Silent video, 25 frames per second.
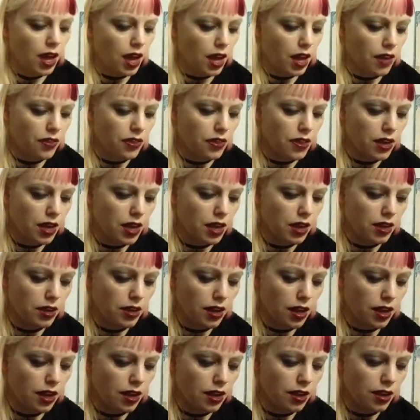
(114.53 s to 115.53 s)
And
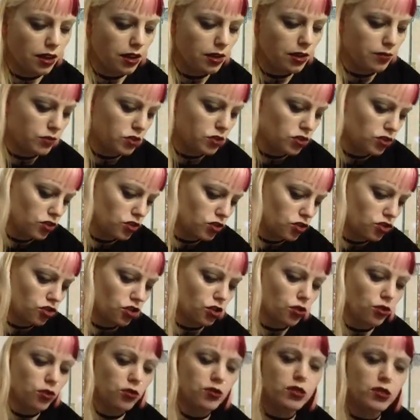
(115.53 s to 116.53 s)
then just to
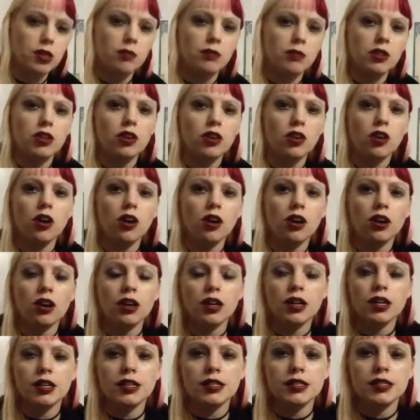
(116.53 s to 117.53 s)
show you some of the
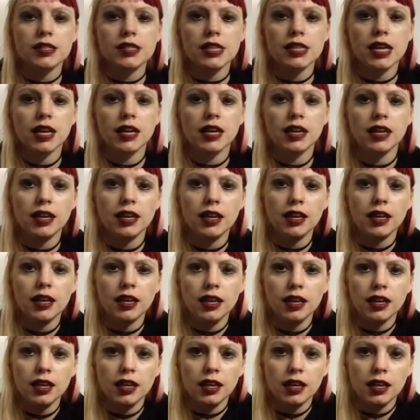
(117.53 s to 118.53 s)
cards,
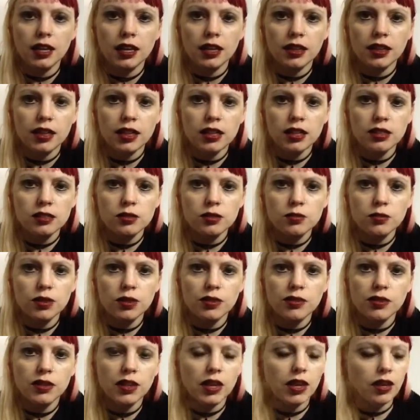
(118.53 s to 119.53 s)
that's
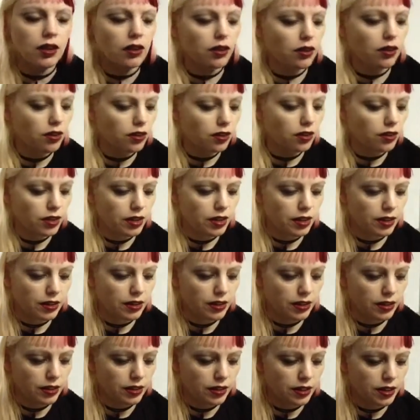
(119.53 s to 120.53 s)
one there.
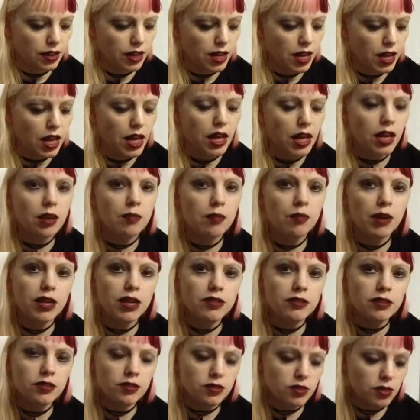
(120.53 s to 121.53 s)
It
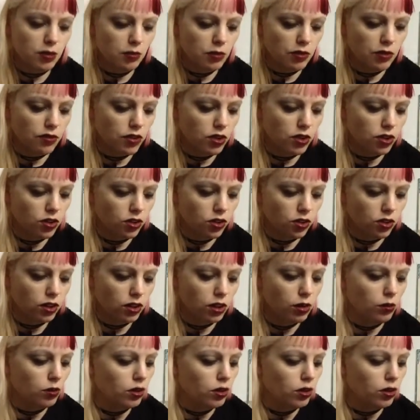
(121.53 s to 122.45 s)
combines, there's some of her early